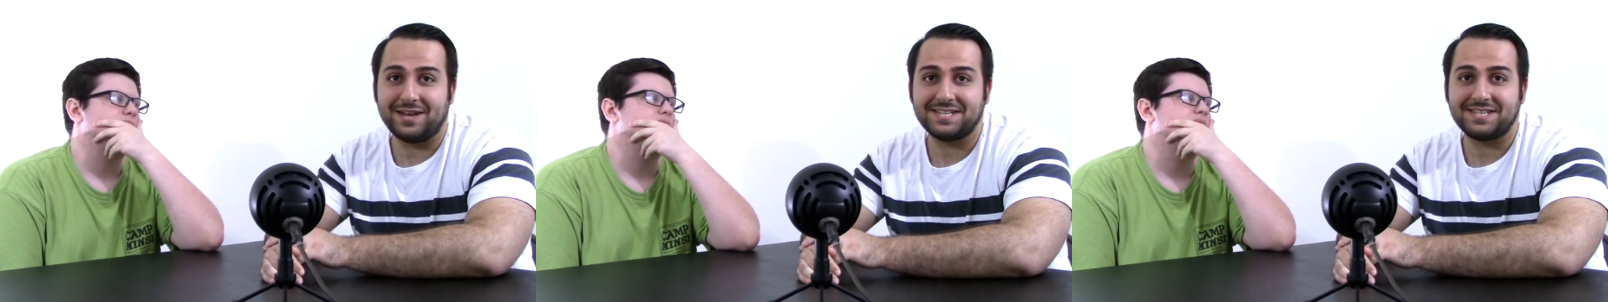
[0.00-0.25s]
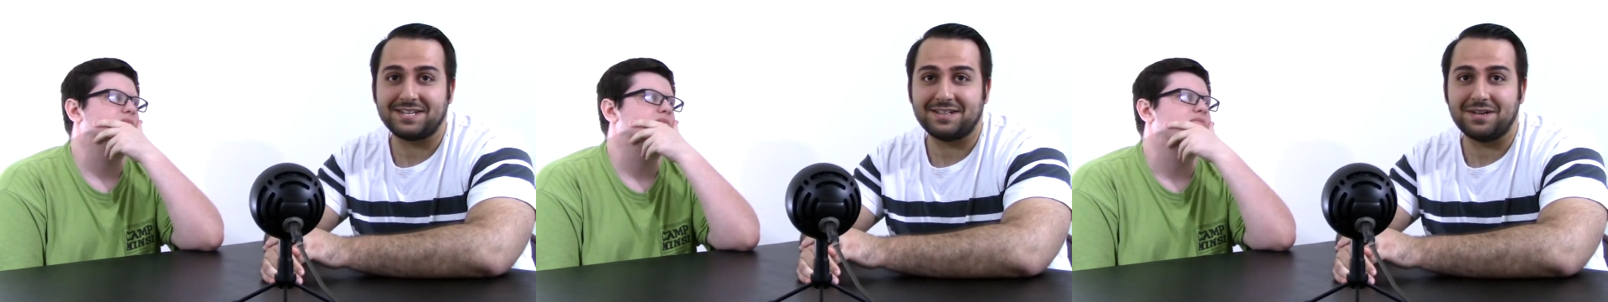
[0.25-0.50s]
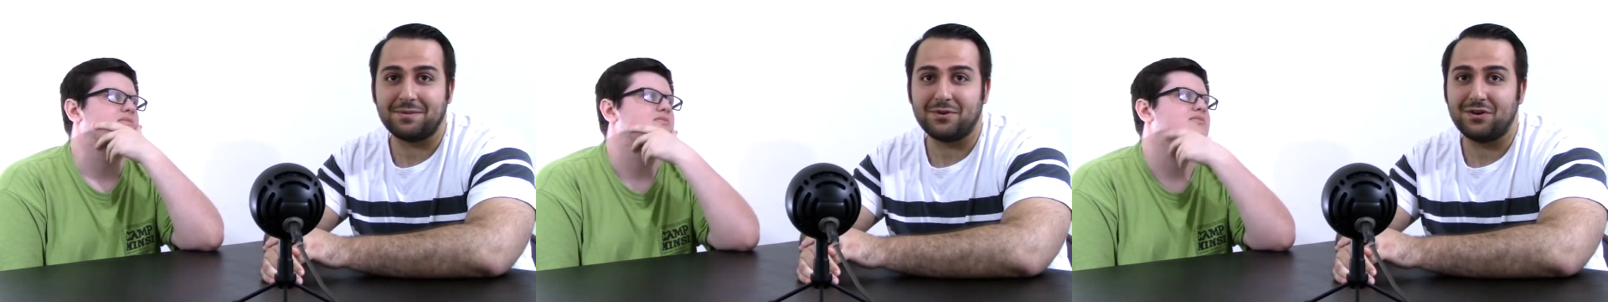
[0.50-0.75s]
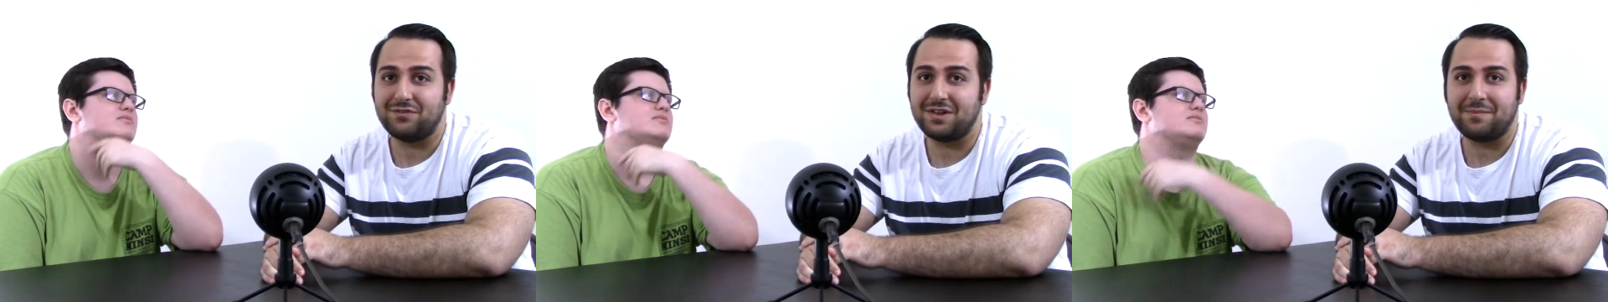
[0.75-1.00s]
Speaker 1: Basically, a
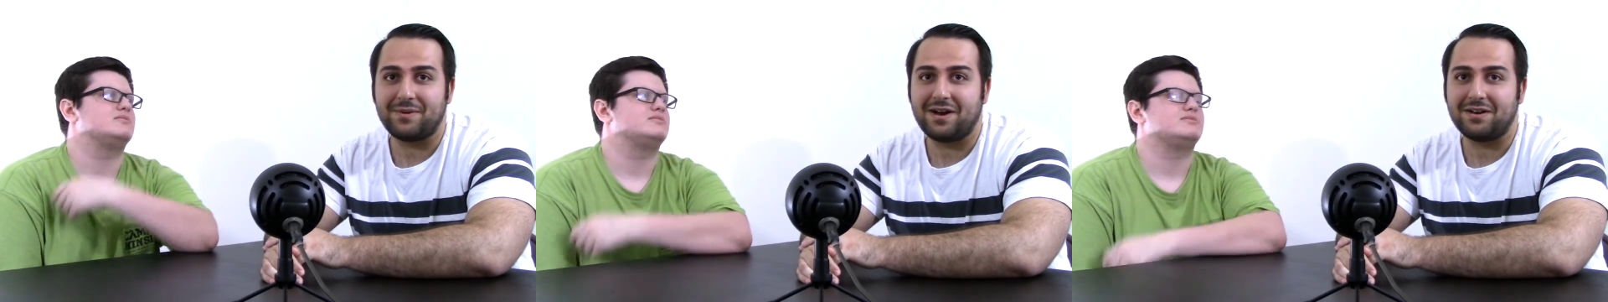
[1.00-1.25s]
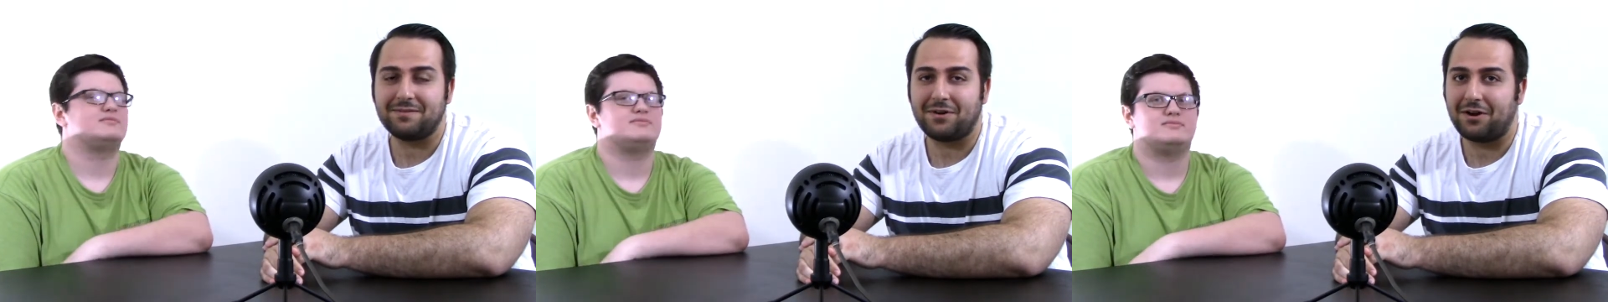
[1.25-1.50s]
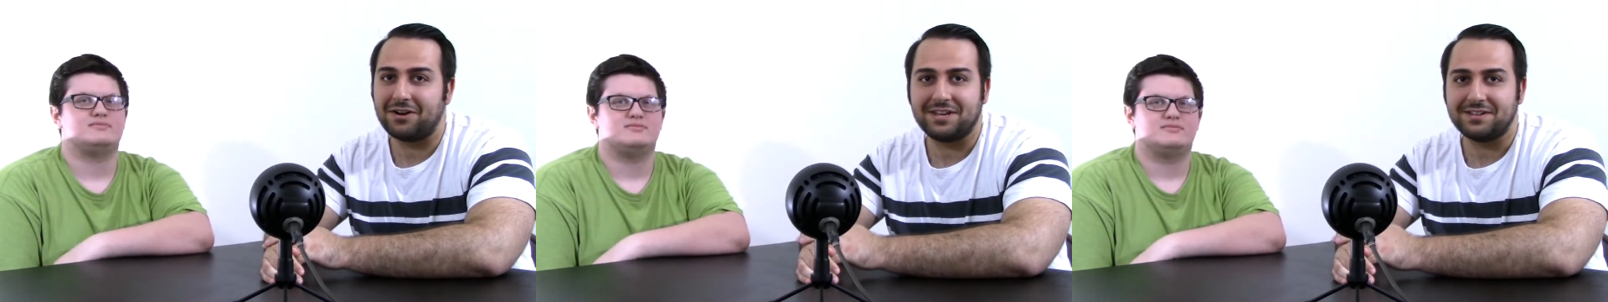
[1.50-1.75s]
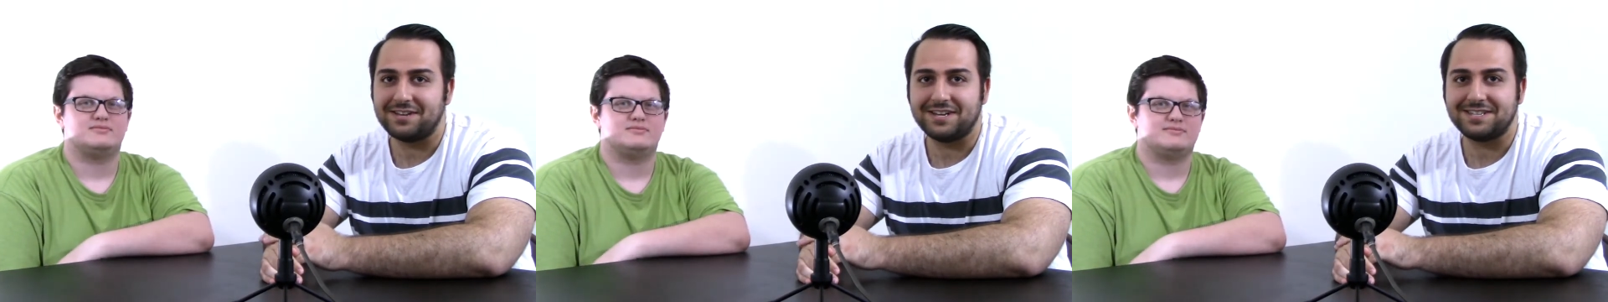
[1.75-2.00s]
movie about
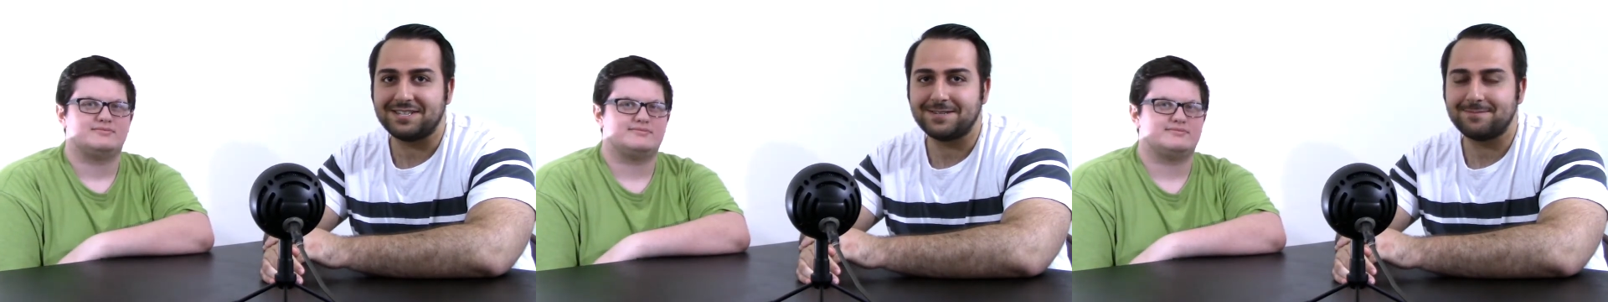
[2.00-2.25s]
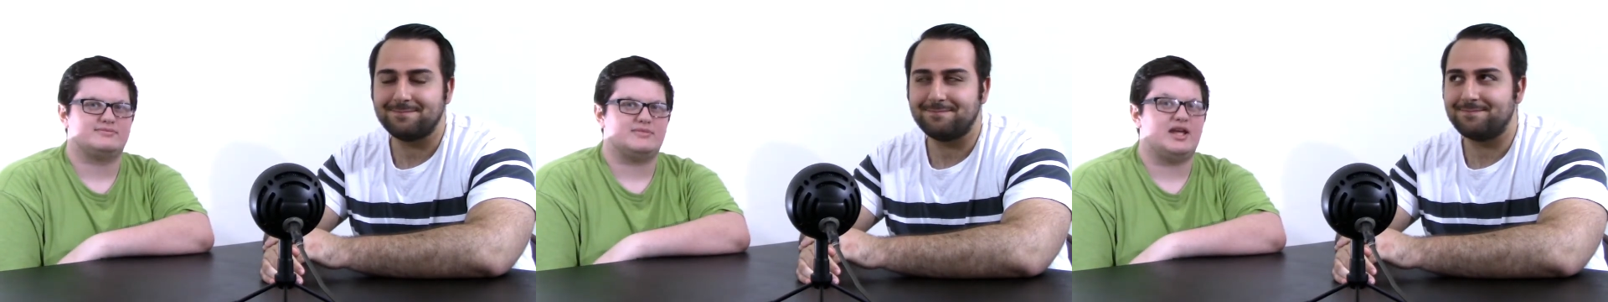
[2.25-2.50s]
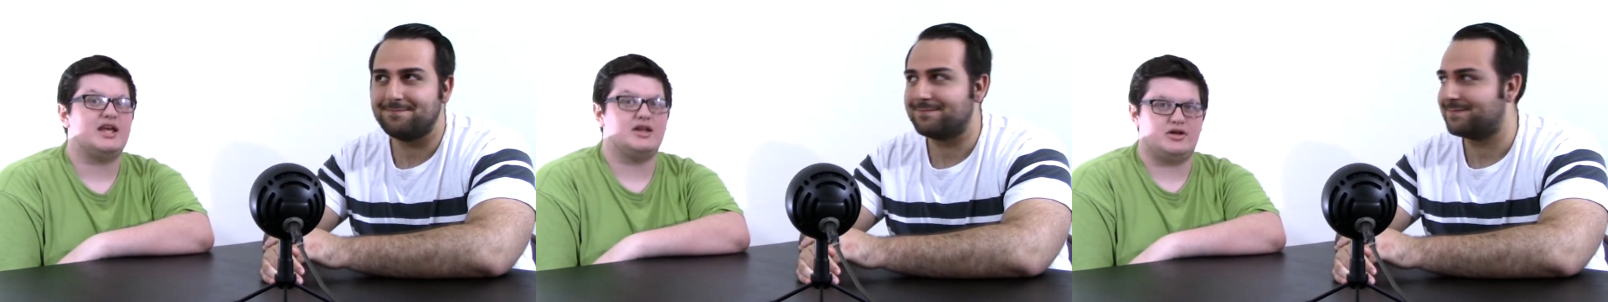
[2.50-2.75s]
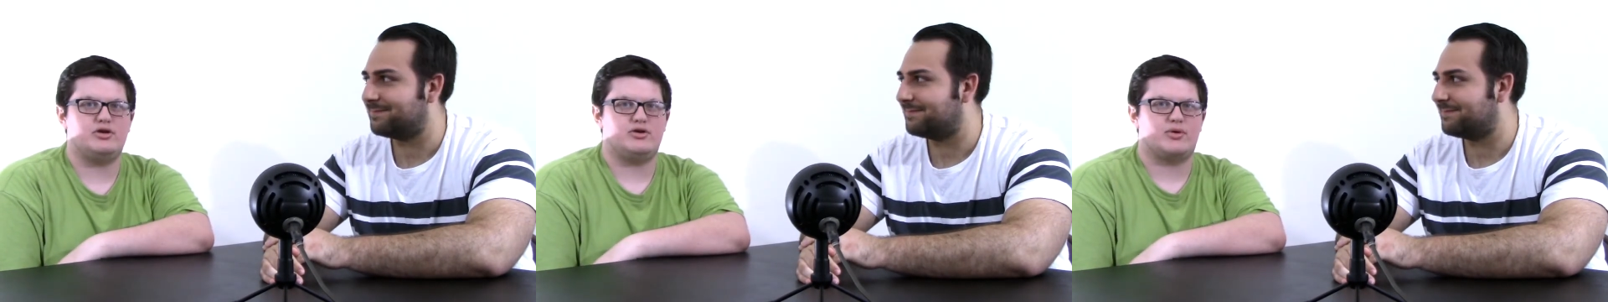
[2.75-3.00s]
Hercules
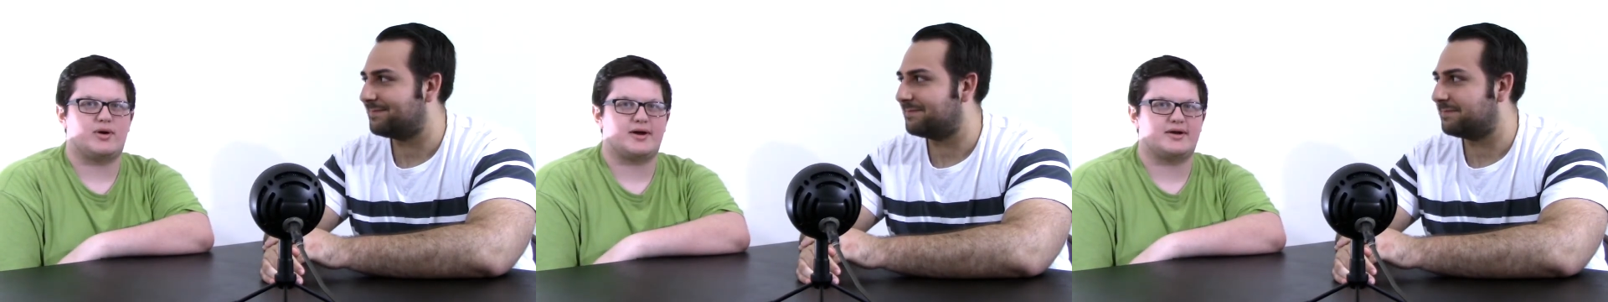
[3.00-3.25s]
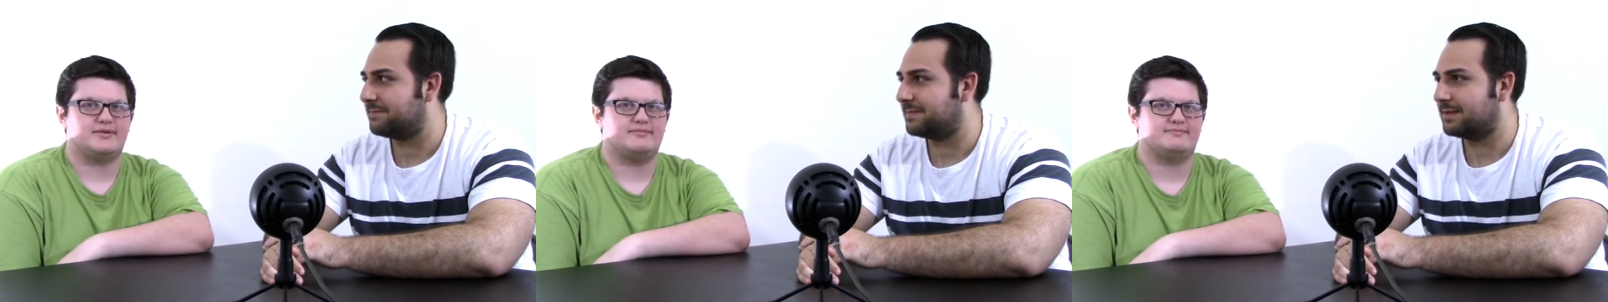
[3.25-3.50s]
Speaker 2: in New York.